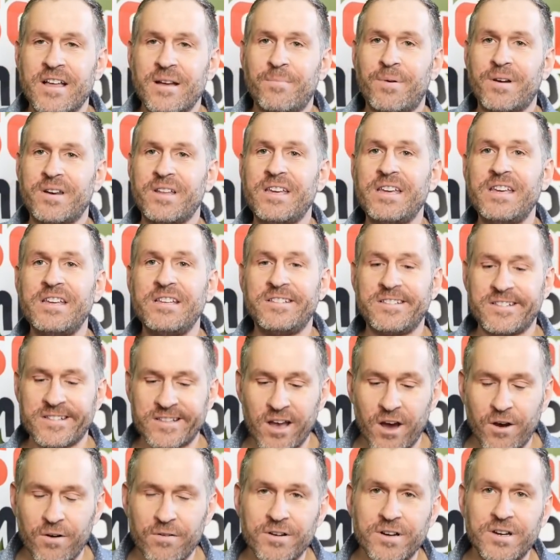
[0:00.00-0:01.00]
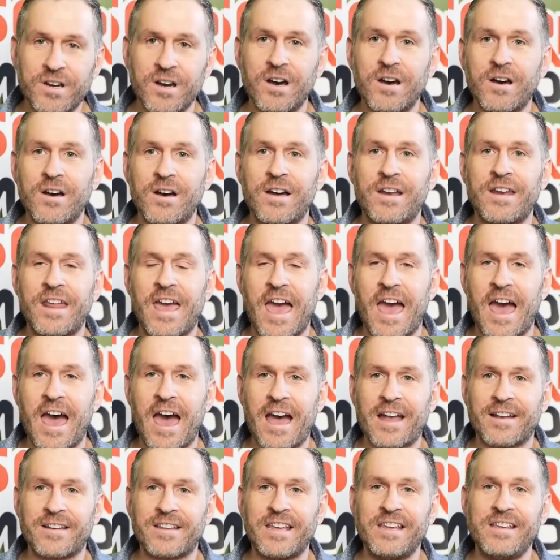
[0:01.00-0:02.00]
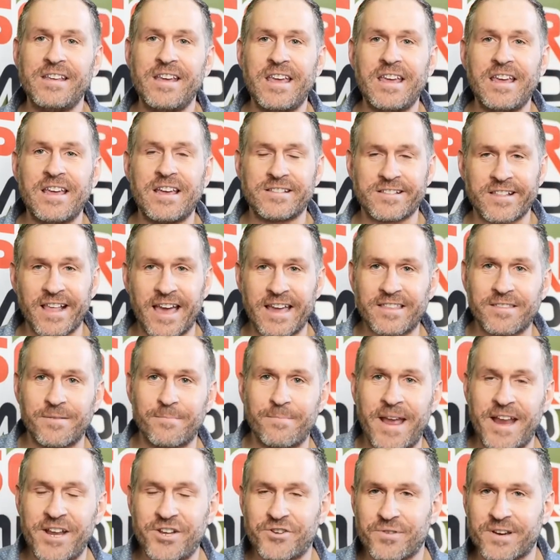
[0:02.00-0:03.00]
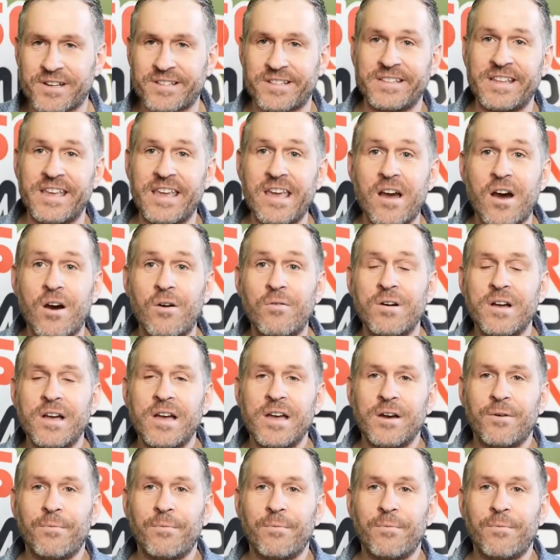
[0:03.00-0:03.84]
But he's so good at, he it's like the Matrix Neo,